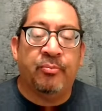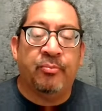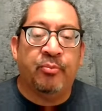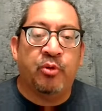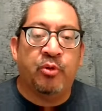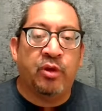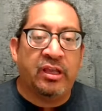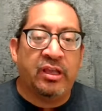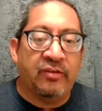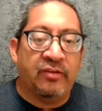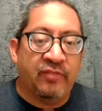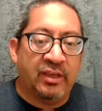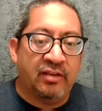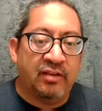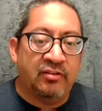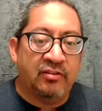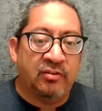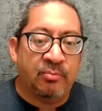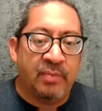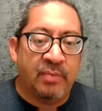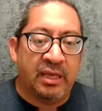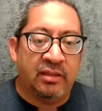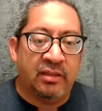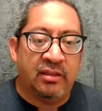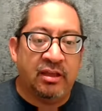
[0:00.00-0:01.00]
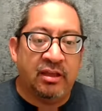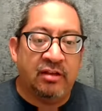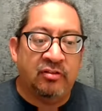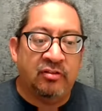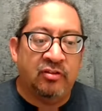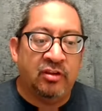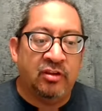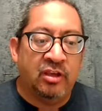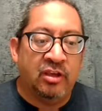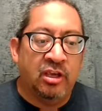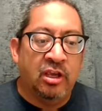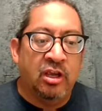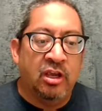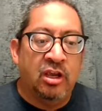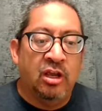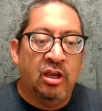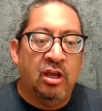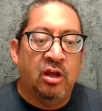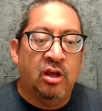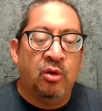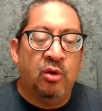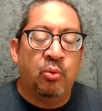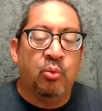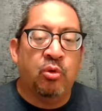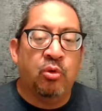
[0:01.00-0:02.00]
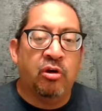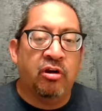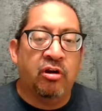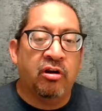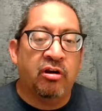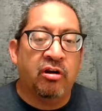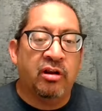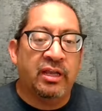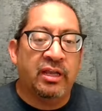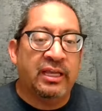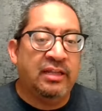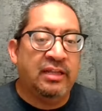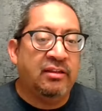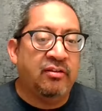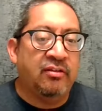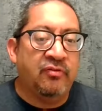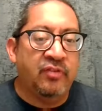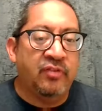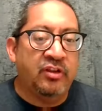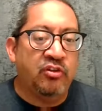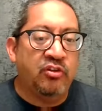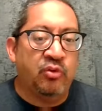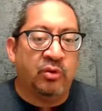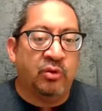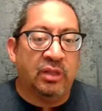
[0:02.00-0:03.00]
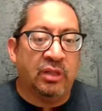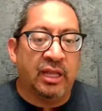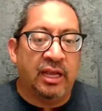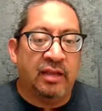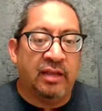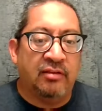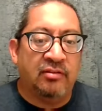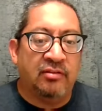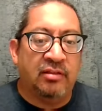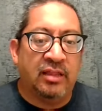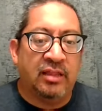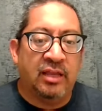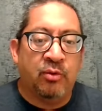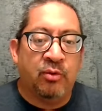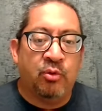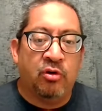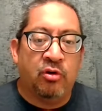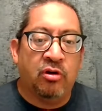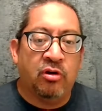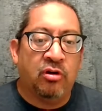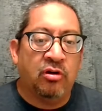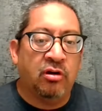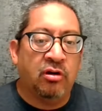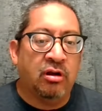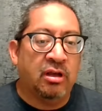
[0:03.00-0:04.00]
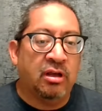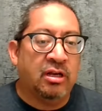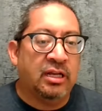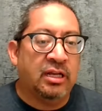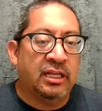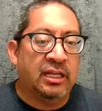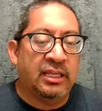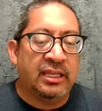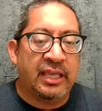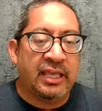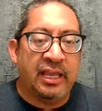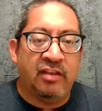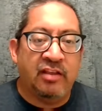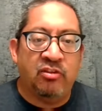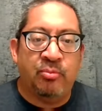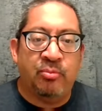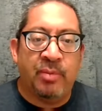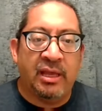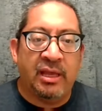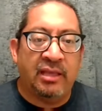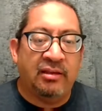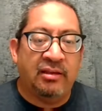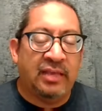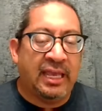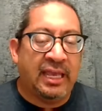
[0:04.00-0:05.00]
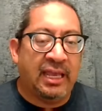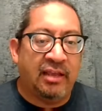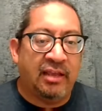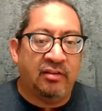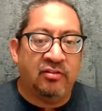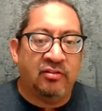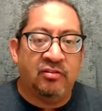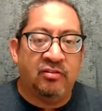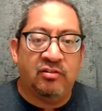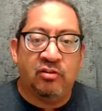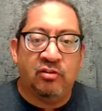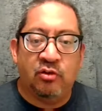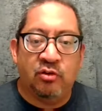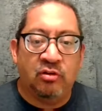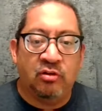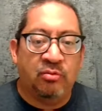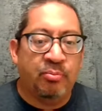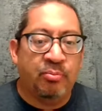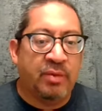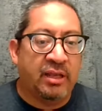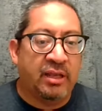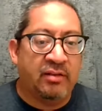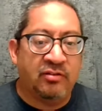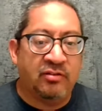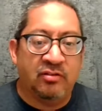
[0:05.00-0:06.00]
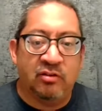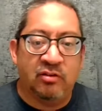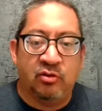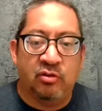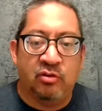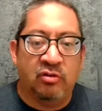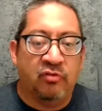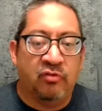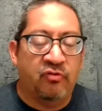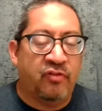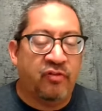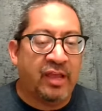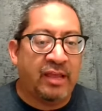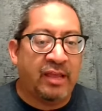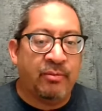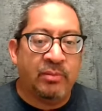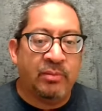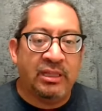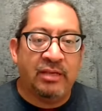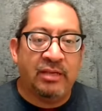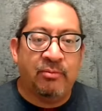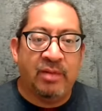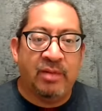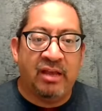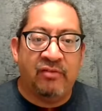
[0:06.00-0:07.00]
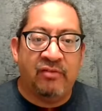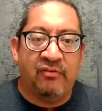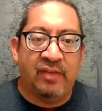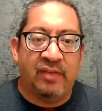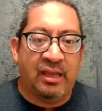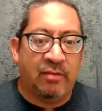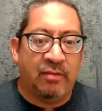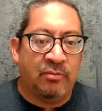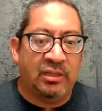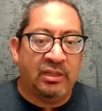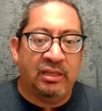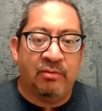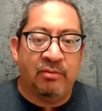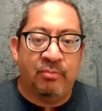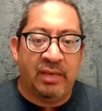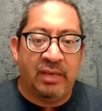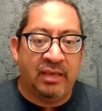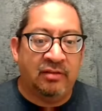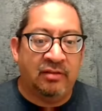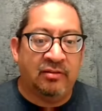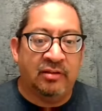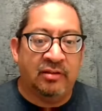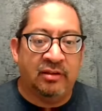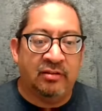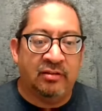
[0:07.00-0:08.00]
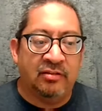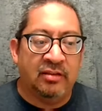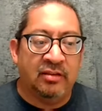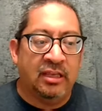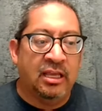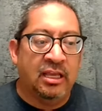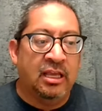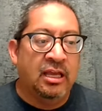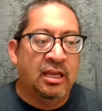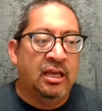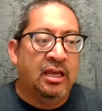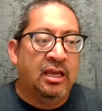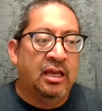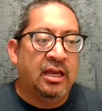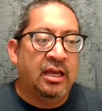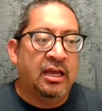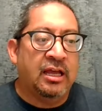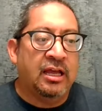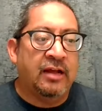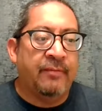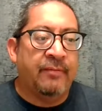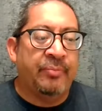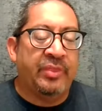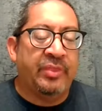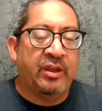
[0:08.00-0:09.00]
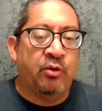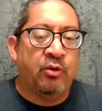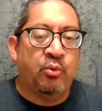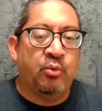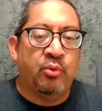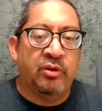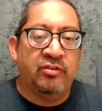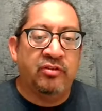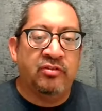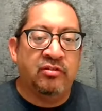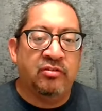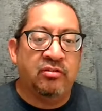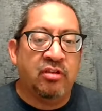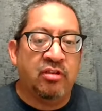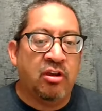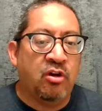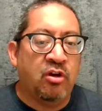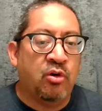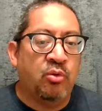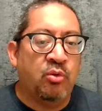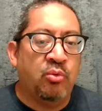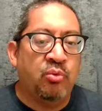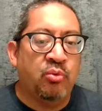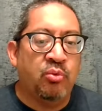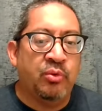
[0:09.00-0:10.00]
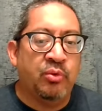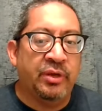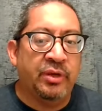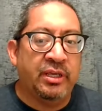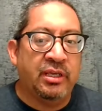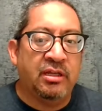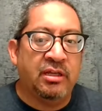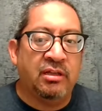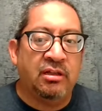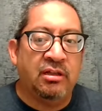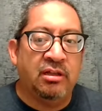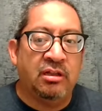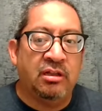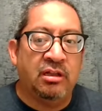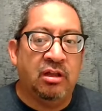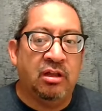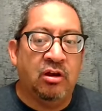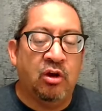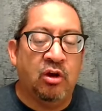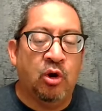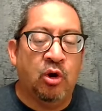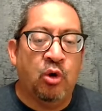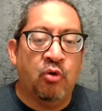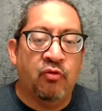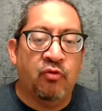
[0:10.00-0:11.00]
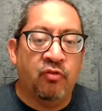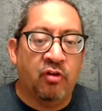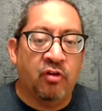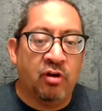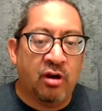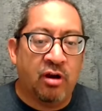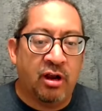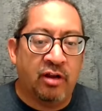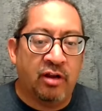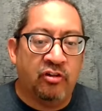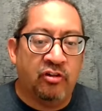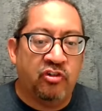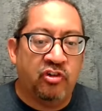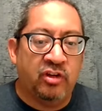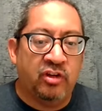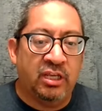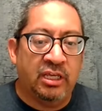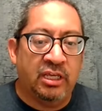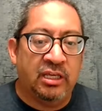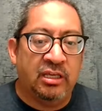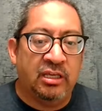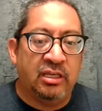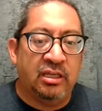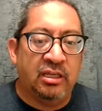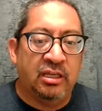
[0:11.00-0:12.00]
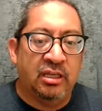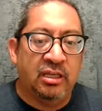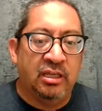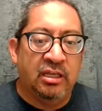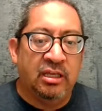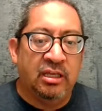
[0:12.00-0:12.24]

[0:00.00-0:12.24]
previous methods were individualized. They were on a case by case, student by student, family by family basis. There was no real overarching